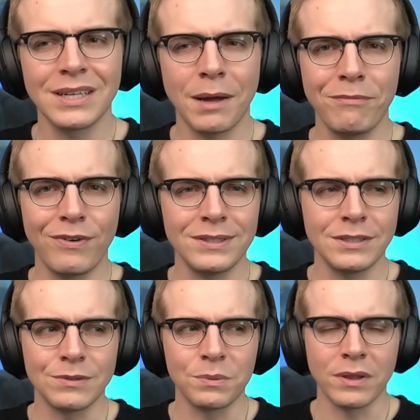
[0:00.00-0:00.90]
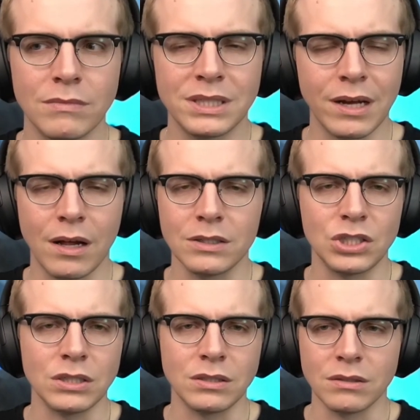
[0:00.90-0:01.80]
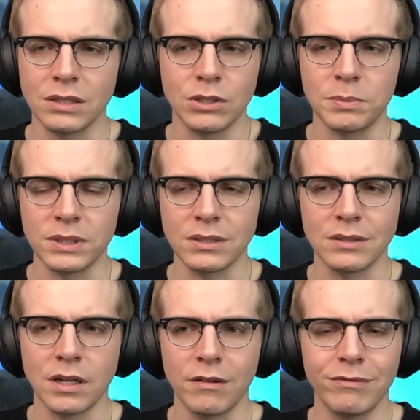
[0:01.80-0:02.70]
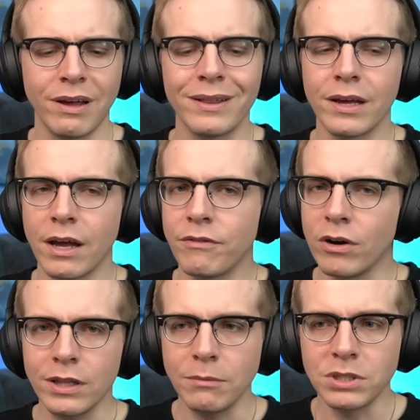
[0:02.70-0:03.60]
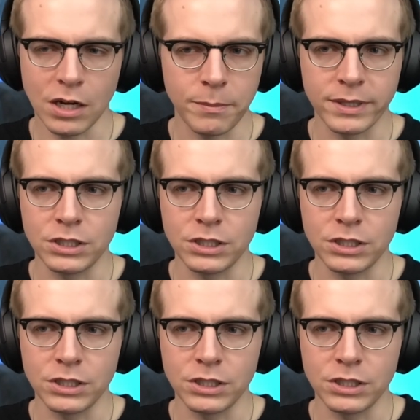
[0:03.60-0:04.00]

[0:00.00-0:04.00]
like, I'm friends with psychologists and therapists and stuff, and, like, I've heard them talk about